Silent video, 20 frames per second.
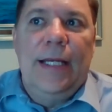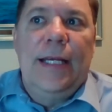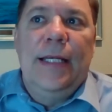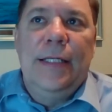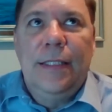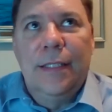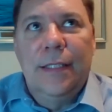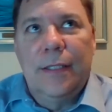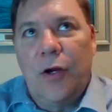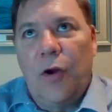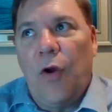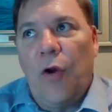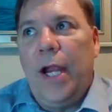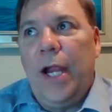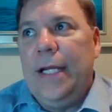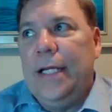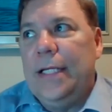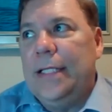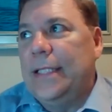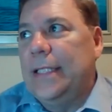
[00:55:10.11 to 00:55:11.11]
is the
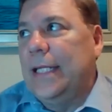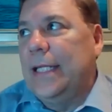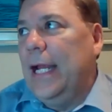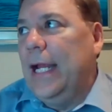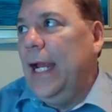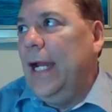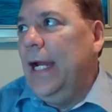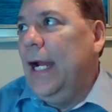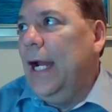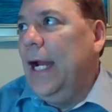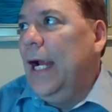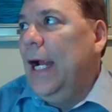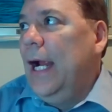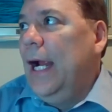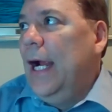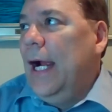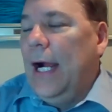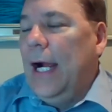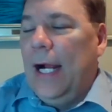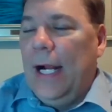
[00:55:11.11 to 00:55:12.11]
greatest thing
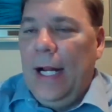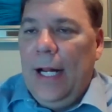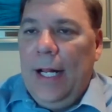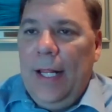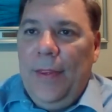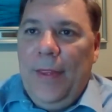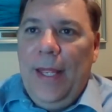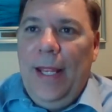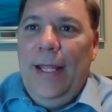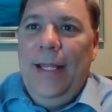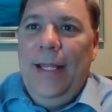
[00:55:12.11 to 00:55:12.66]
uh,